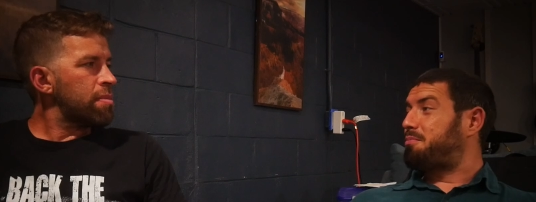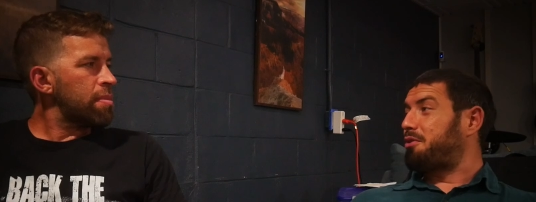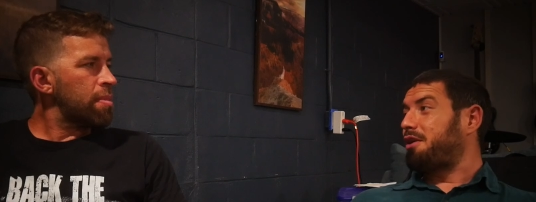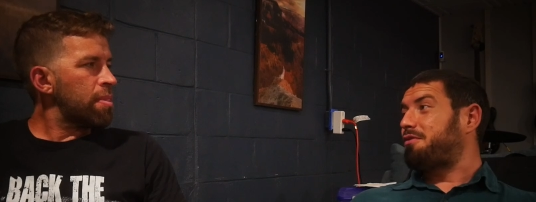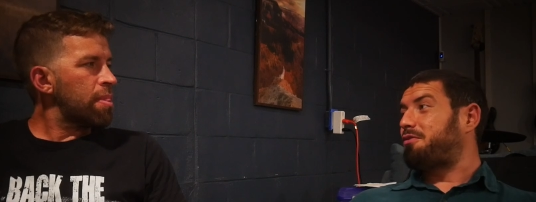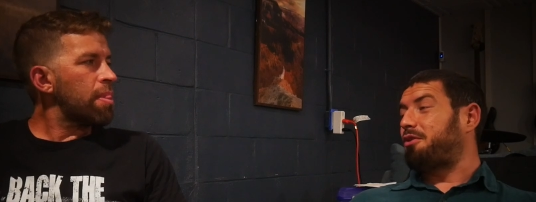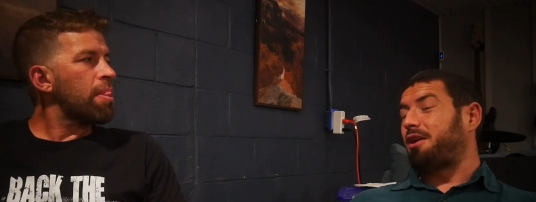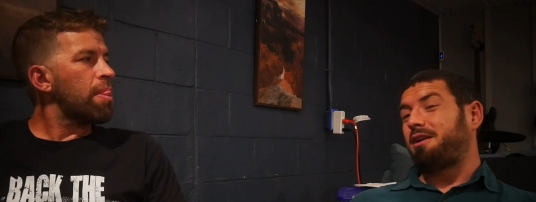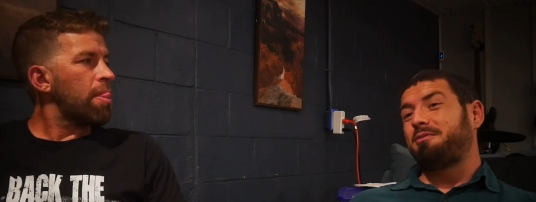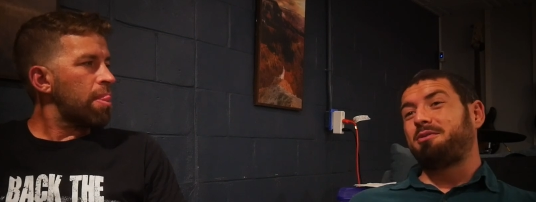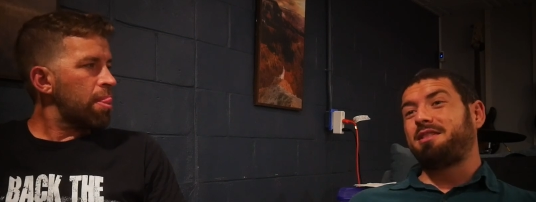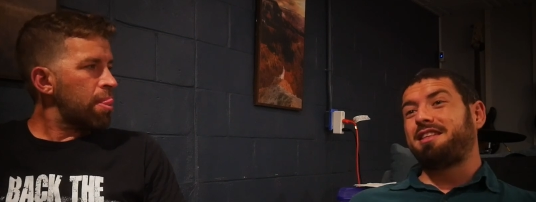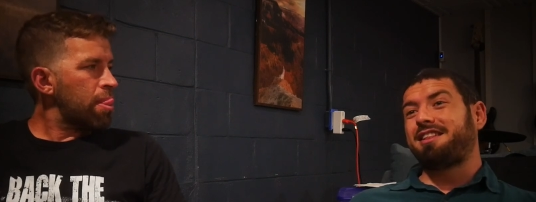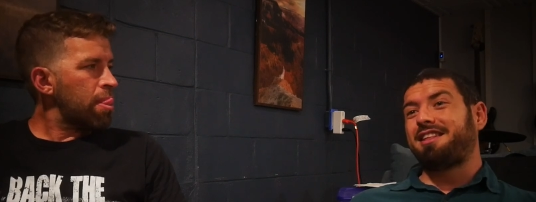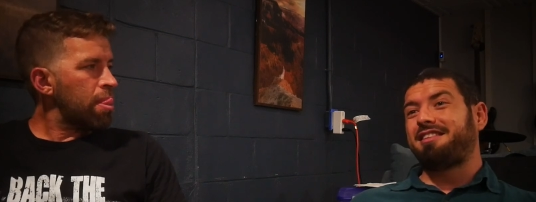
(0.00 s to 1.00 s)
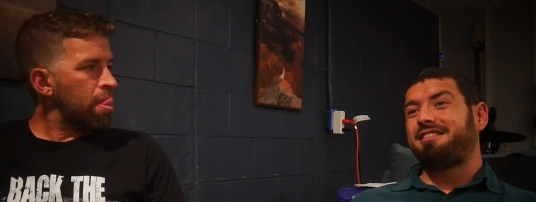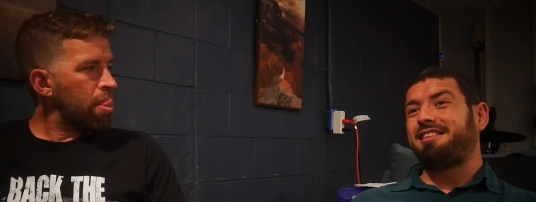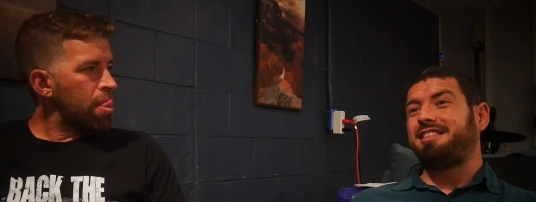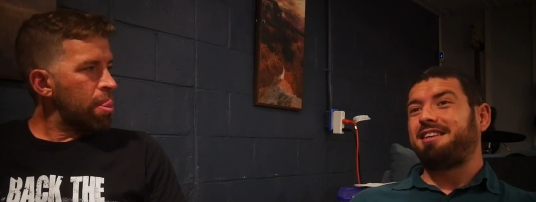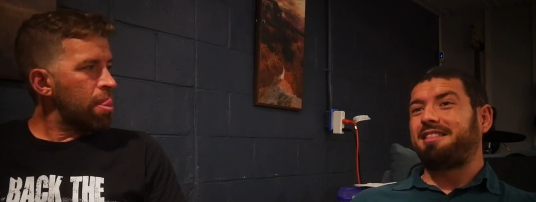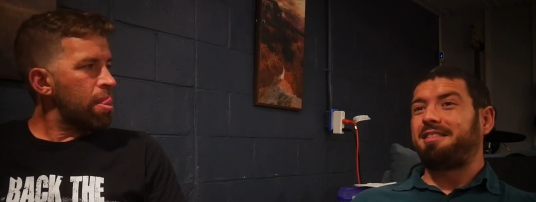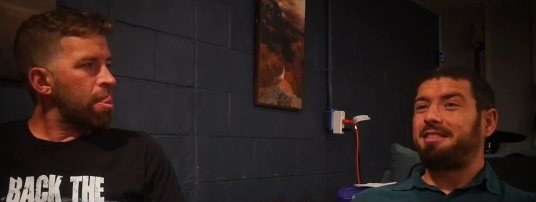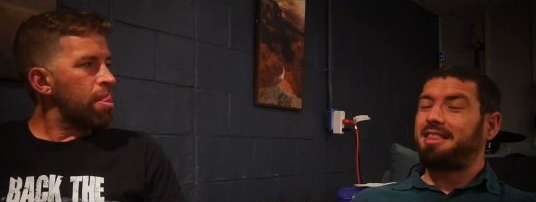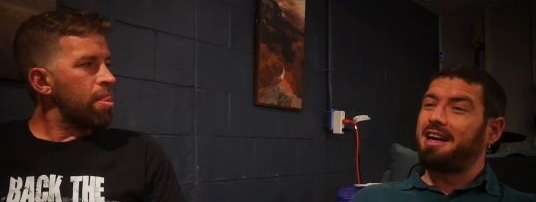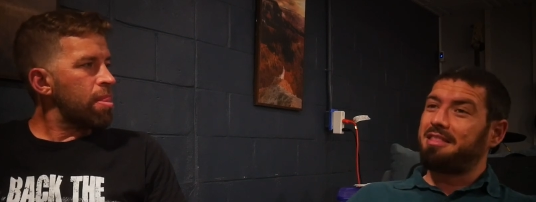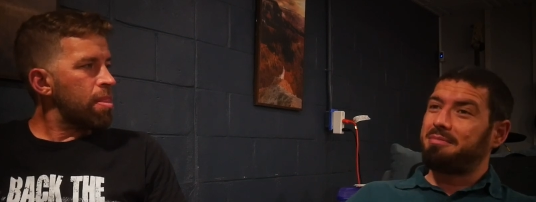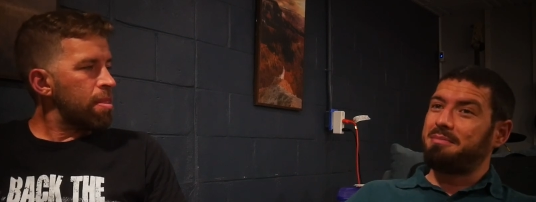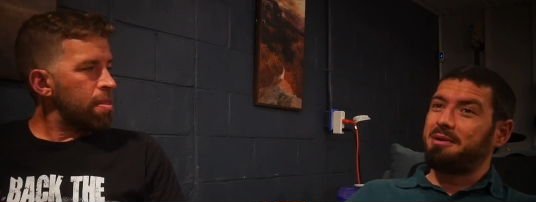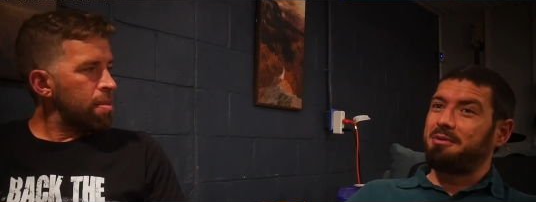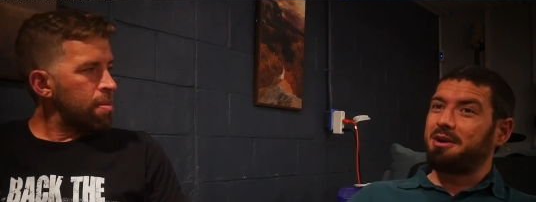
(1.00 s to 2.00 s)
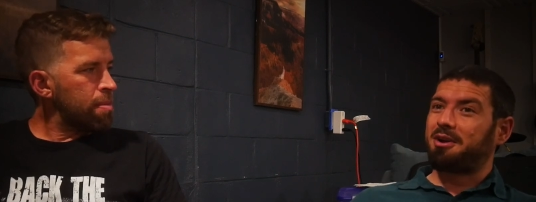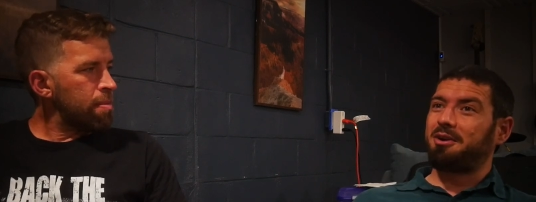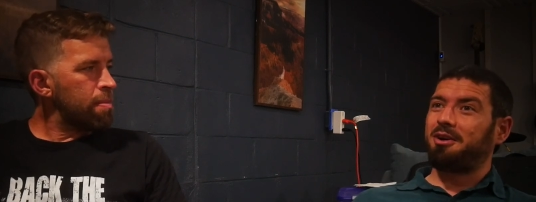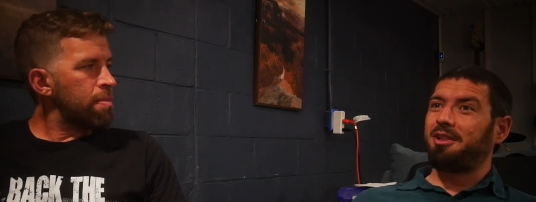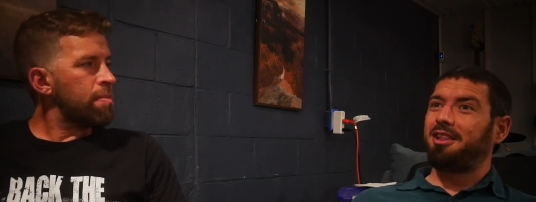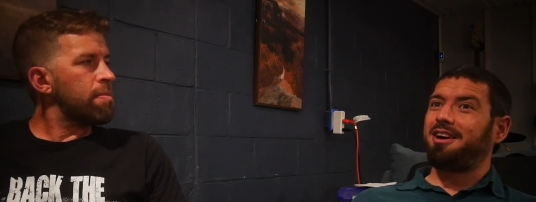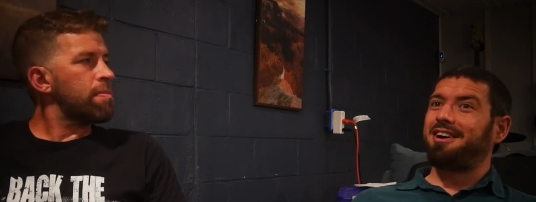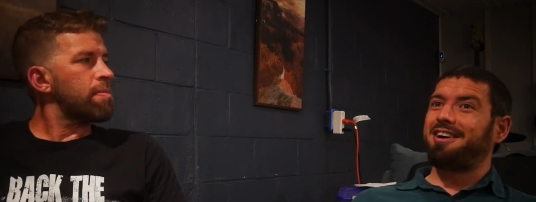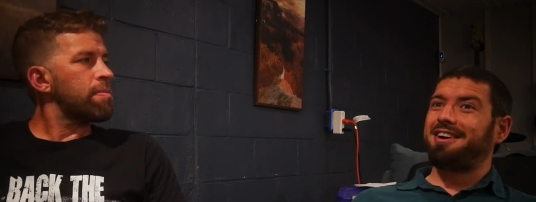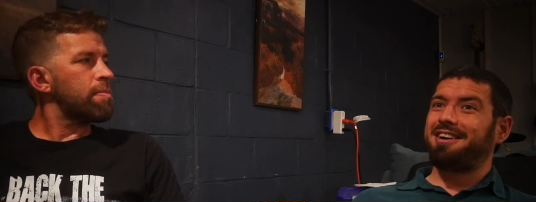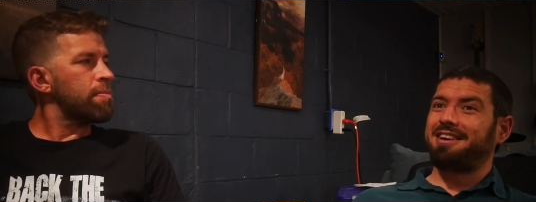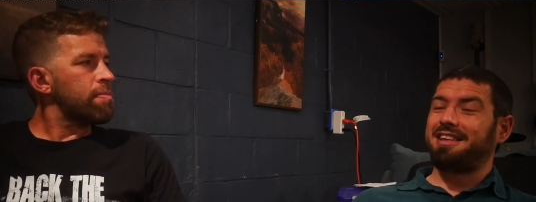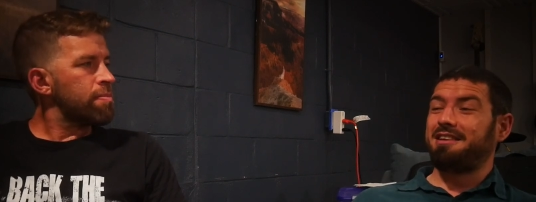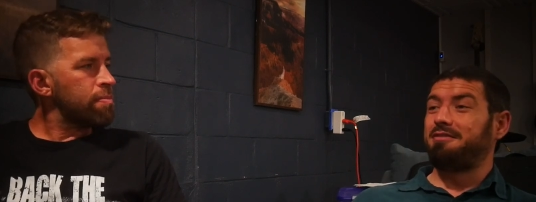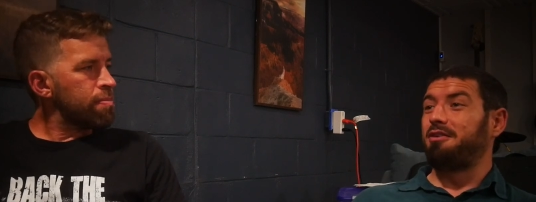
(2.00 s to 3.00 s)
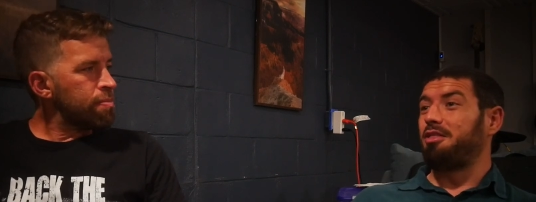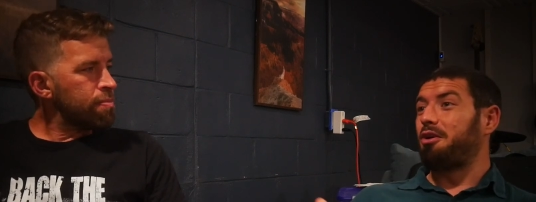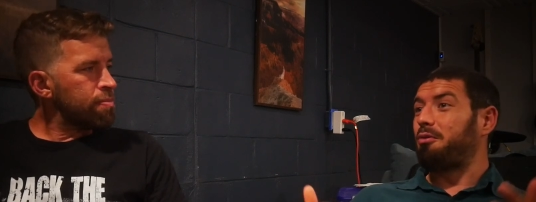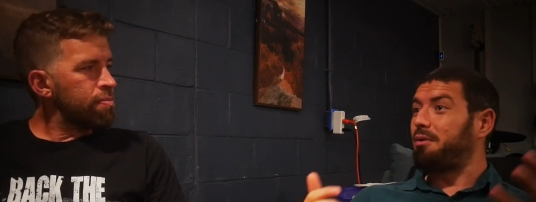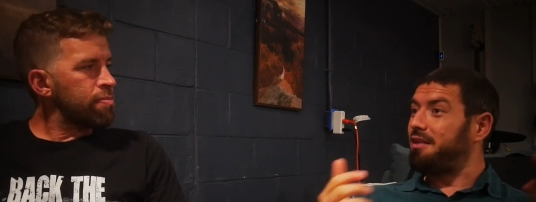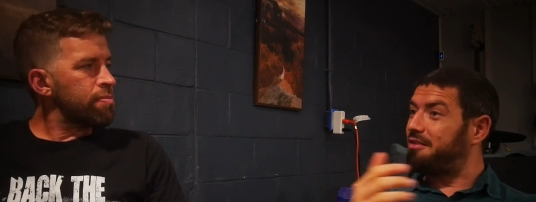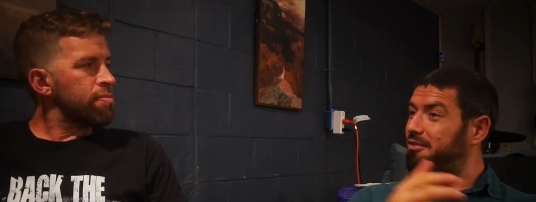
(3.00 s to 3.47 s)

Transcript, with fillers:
Speaker 1: prayed for him. We didn't see that miracle. Even though we